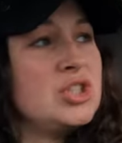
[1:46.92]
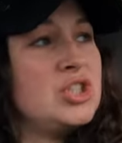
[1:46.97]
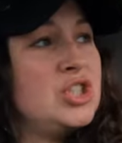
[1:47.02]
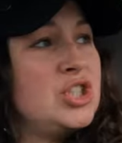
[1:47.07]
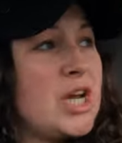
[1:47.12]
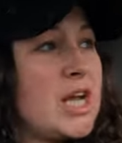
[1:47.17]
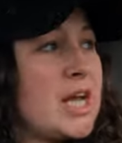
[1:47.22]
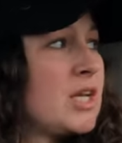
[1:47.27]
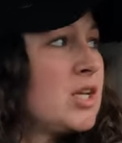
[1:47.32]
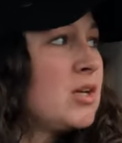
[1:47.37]

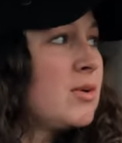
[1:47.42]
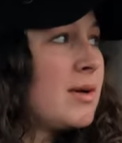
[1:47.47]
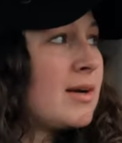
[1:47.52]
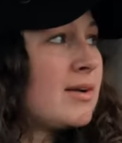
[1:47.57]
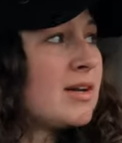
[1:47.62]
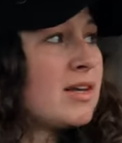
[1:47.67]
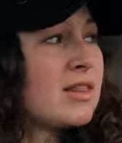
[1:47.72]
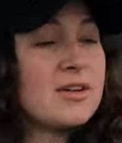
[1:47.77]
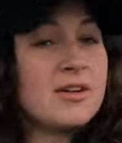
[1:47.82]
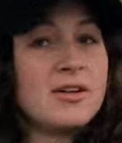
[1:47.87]

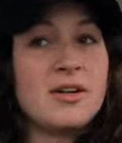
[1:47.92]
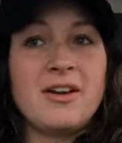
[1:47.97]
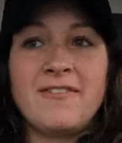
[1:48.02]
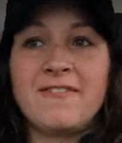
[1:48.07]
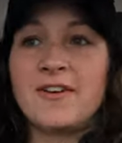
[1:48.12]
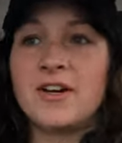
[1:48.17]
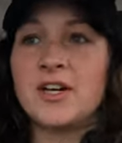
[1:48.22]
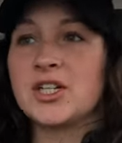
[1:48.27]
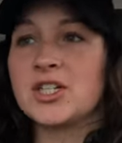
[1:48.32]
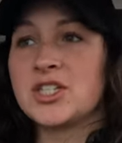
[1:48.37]
January
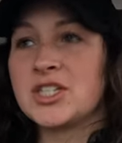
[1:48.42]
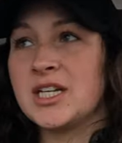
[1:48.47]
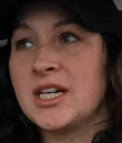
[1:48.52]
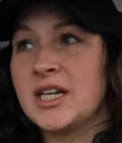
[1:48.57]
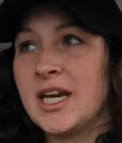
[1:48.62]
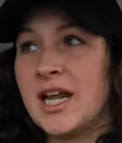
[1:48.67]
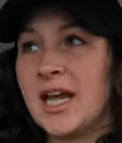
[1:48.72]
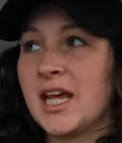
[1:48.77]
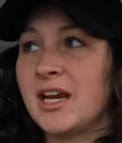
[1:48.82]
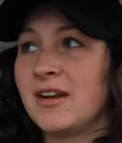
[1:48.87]
31st,
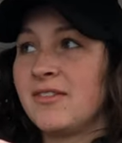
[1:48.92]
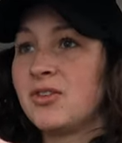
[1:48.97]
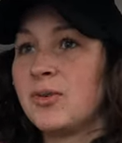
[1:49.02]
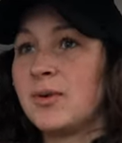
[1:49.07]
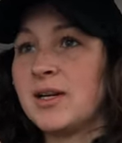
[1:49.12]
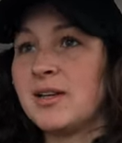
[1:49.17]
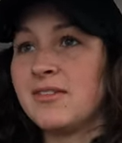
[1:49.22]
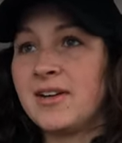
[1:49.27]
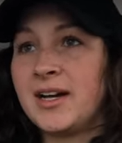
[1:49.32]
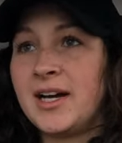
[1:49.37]
negative
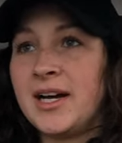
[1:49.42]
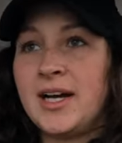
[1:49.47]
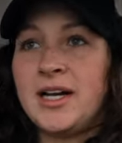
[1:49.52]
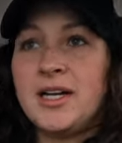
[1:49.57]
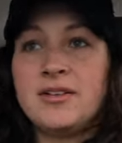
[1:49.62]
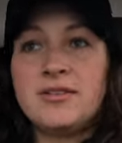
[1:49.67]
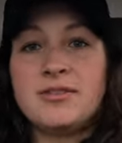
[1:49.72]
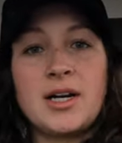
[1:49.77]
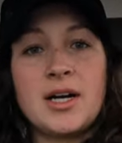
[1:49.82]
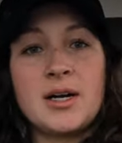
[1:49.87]

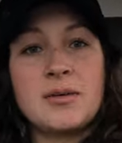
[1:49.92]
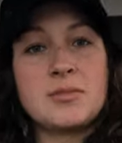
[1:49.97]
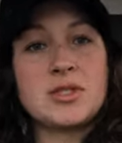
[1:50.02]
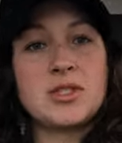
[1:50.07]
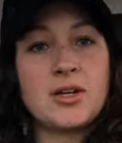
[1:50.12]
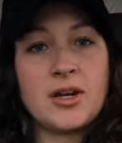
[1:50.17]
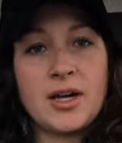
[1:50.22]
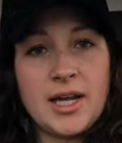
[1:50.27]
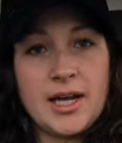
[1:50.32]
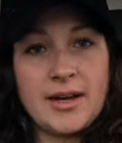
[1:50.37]
25. I'm
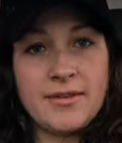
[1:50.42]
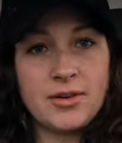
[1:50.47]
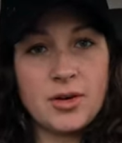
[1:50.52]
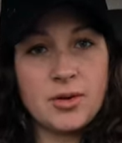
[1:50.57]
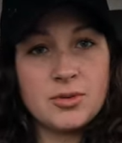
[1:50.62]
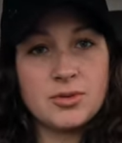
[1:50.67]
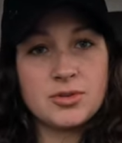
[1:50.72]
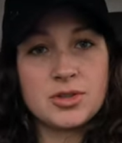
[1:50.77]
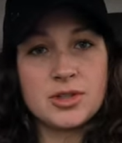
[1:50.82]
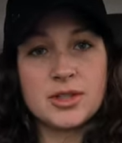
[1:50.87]
still gonna have a
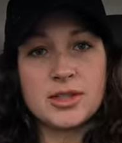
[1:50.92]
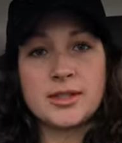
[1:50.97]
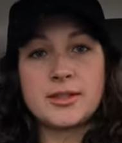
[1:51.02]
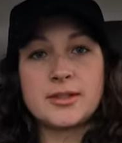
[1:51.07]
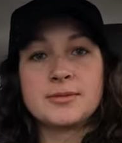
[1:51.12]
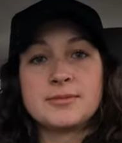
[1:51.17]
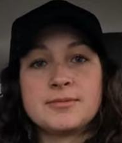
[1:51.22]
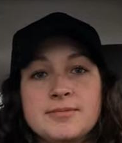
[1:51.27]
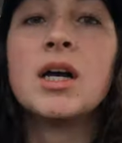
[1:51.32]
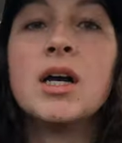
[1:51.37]
cold drink.
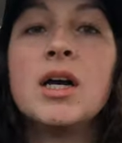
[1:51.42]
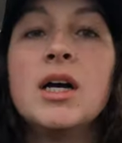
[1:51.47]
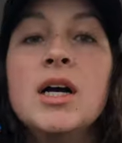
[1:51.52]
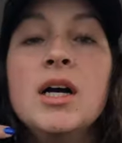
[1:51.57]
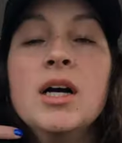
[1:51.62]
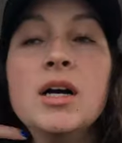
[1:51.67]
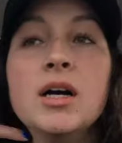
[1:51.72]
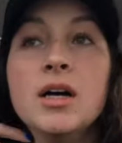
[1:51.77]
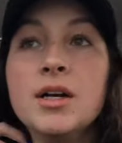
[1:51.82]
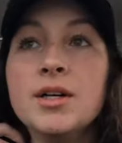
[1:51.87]

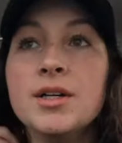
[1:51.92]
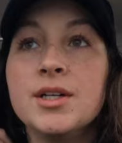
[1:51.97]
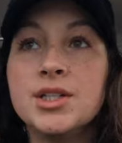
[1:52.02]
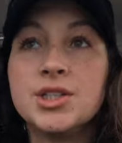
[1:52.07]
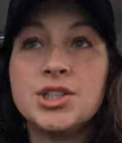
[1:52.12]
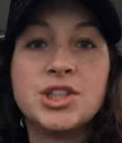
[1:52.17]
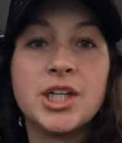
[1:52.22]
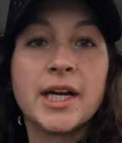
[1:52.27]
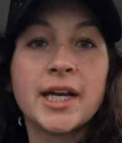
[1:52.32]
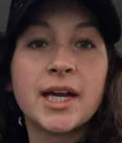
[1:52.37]

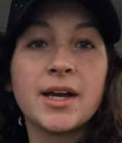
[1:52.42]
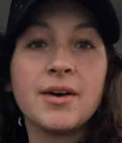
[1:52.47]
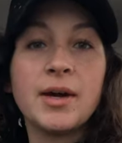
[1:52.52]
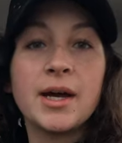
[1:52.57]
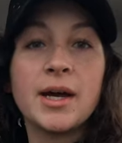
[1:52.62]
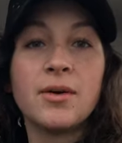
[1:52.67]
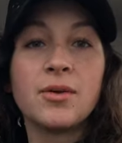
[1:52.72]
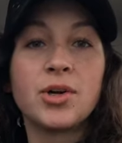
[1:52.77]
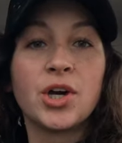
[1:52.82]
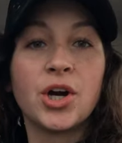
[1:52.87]
Check out
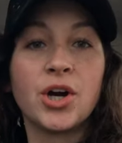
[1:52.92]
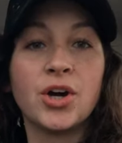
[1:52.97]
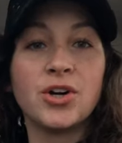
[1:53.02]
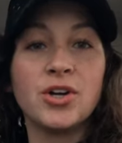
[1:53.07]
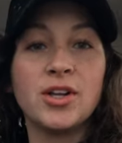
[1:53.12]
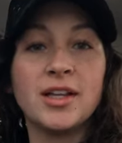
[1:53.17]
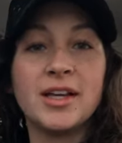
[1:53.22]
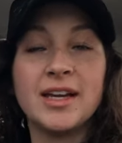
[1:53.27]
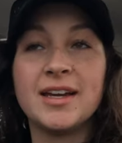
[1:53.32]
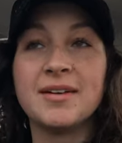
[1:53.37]
how
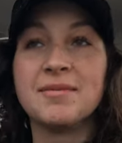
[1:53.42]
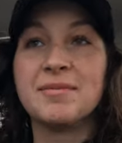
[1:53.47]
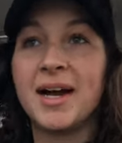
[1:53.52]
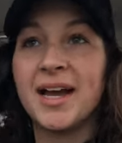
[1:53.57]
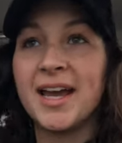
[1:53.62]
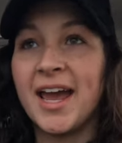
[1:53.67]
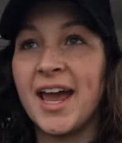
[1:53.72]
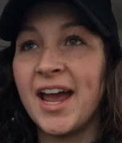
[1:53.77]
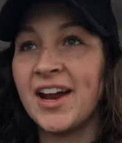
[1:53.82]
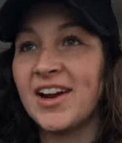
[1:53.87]
curly
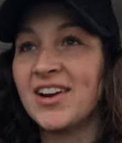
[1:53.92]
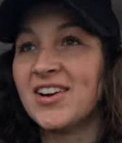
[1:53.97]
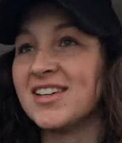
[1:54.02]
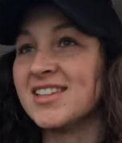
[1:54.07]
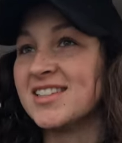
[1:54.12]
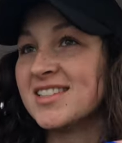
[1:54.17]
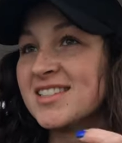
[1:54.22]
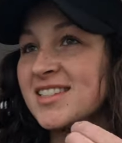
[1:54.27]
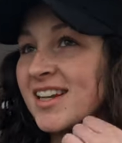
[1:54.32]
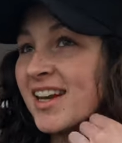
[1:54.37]
my hair
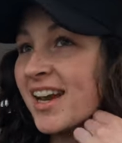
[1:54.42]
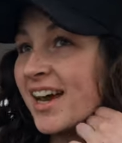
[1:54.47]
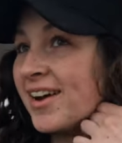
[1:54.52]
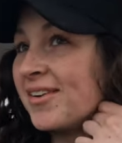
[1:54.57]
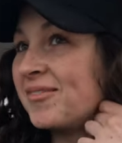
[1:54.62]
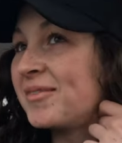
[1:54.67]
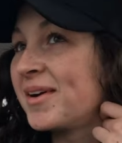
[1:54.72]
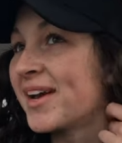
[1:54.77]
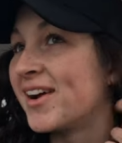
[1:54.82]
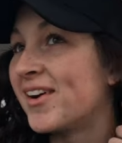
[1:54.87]
is today.
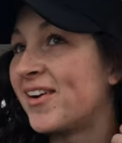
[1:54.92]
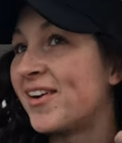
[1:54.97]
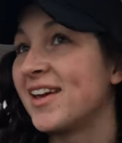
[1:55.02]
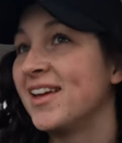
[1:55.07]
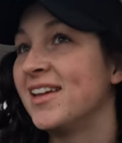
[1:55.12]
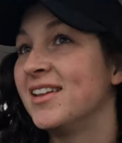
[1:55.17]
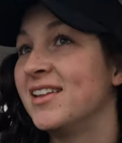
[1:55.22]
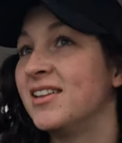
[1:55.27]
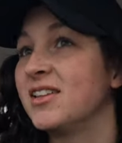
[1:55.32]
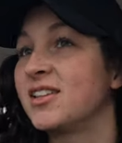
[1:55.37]
Oh my god,
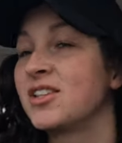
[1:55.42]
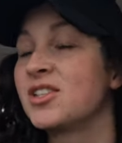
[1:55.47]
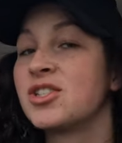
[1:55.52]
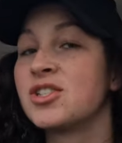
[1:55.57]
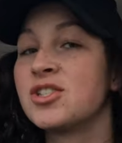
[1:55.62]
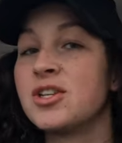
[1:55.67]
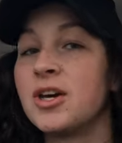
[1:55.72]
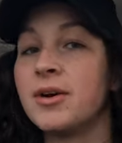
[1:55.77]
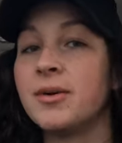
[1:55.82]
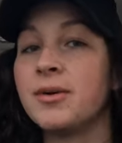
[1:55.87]
it, it looks
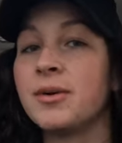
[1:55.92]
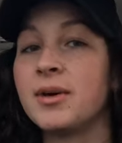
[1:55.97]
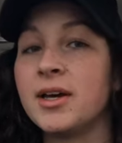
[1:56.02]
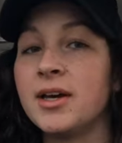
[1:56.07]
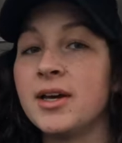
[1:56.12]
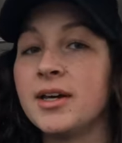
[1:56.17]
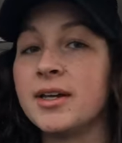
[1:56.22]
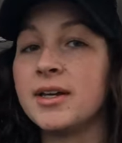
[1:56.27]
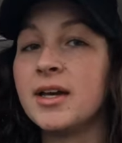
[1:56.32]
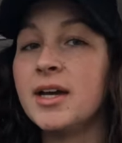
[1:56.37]
so
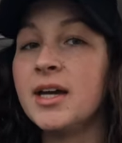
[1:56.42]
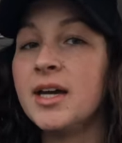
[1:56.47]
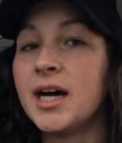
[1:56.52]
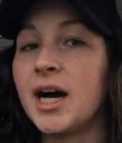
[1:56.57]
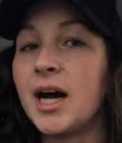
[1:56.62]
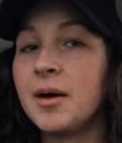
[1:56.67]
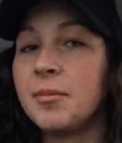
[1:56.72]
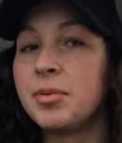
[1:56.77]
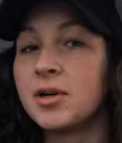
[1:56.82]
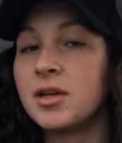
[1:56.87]
good.
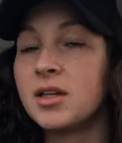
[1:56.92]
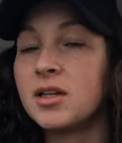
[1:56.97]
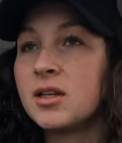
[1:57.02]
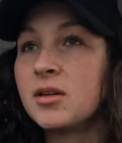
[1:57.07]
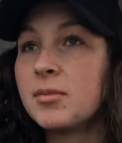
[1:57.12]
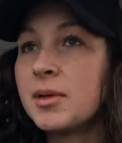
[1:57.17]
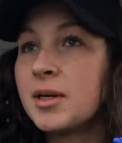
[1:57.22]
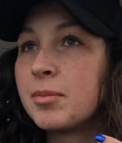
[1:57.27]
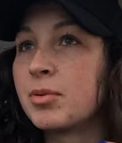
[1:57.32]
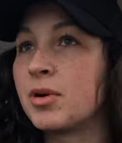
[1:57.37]
I put a
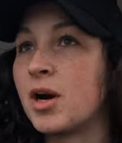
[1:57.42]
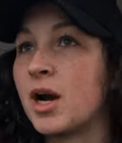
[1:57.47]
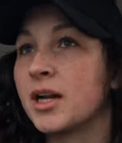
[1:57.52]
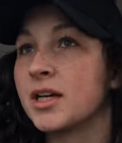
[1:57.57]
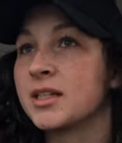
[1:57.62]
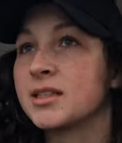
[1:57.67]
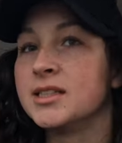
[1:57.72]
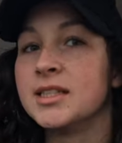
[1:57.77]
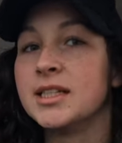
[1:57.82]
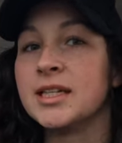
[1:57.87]
little bit of
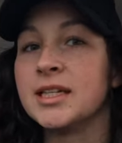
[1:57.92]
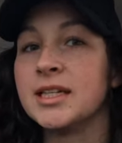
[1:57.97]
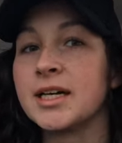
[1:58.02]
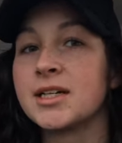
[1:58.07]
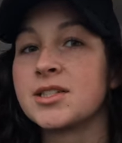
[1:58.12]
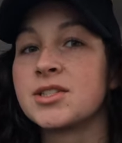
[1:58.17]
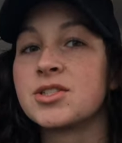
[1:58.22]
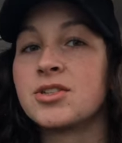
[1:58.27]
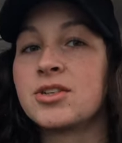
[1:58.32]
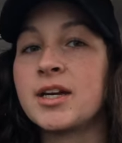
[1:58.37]
product in it
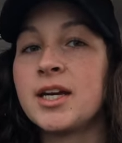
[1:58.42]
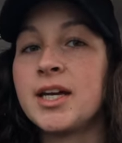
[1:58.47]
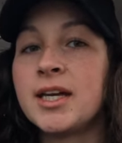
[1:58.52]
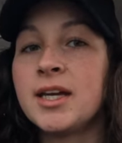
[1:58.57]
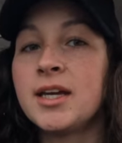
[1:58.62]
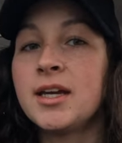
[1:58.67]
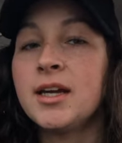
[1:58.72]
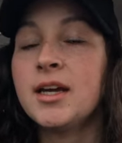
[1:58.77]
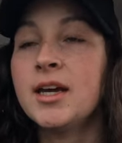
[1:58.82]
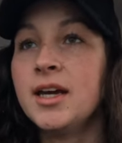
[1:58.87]

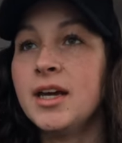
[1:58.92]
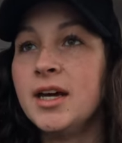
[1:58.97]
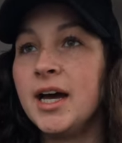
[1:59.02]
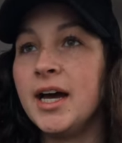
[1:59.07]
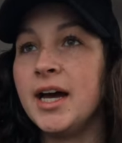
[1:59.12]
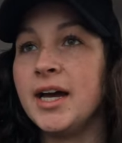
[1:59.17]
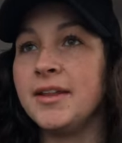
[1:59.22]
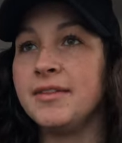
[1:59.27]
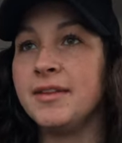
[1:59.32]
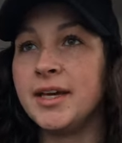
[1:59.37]
yesterday
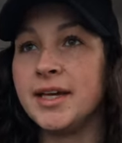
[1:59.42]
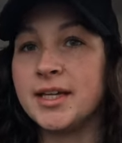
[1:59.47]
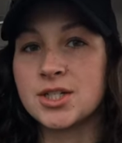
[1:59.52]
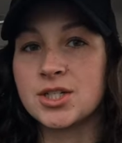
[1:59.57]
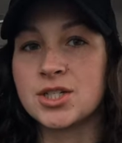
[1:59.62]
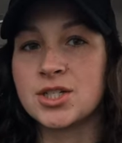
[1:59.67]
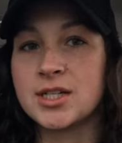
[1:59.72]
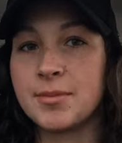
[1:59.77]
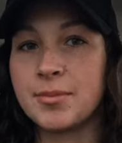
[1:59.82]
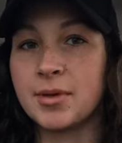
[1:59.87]
and then
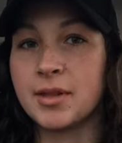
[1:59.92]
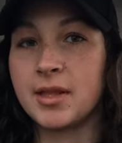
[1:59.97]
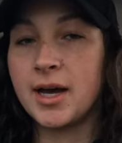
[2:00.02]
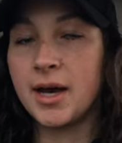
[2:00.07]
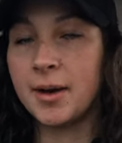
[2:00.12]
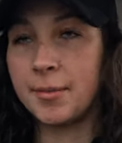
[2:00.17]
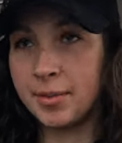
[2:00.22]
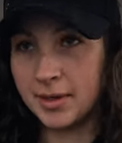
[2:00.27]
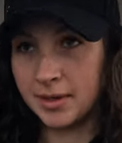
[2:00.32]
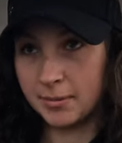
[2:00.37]
just slept with
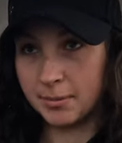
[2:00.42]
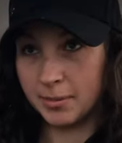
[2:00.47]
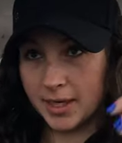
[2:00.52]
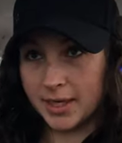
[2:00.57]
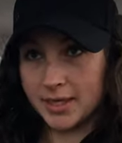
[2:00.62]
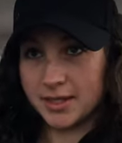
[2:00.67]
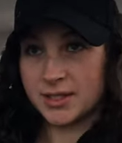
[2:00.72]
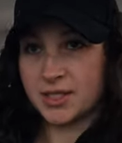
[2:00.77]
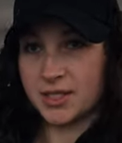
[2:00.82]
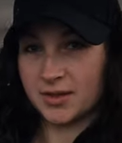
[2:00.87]
it up in a bun.